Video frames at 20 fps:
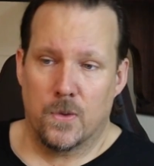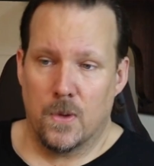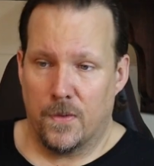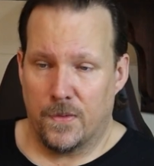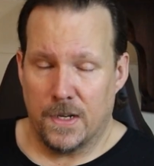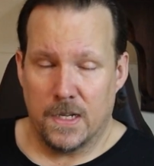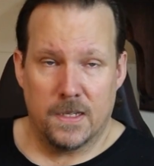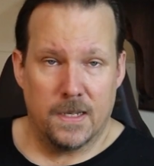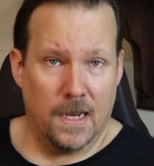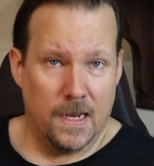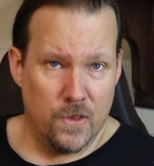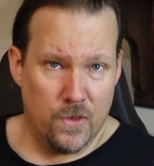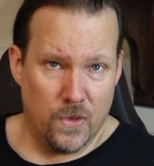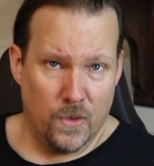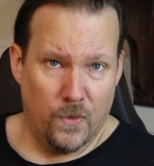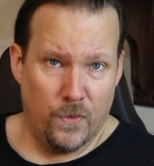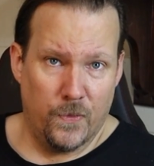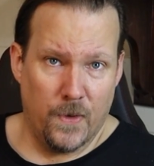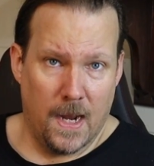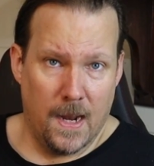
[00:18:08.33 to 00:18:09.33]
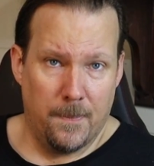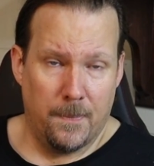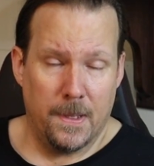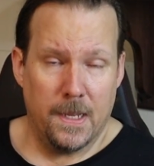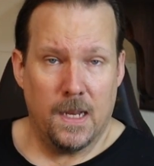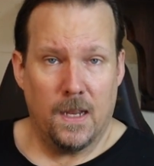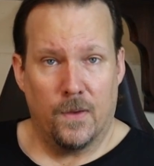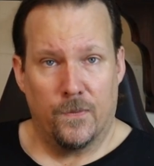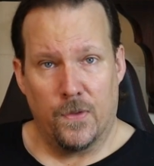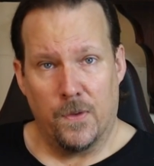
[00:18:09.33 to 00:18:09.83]
You have an intentional
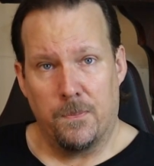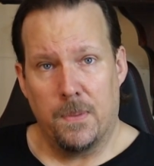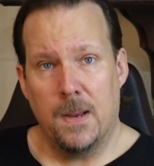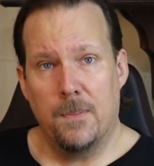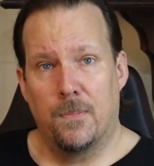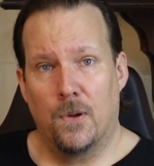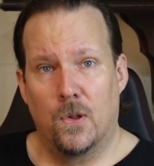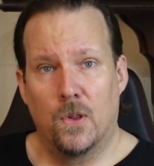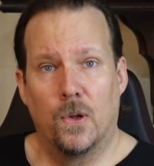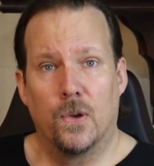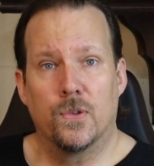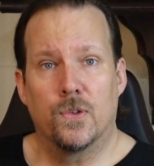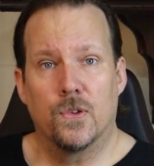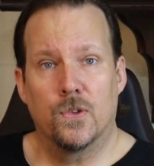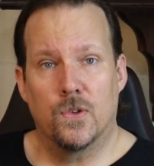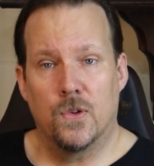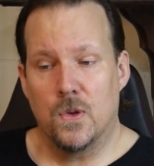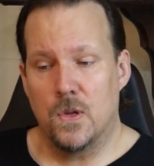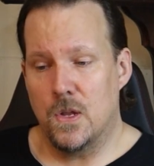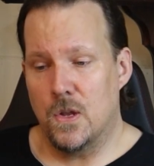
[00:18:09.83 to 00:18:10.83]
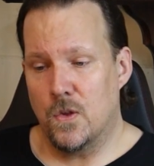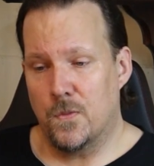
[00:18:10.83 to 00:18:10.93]
family of the people closest to you.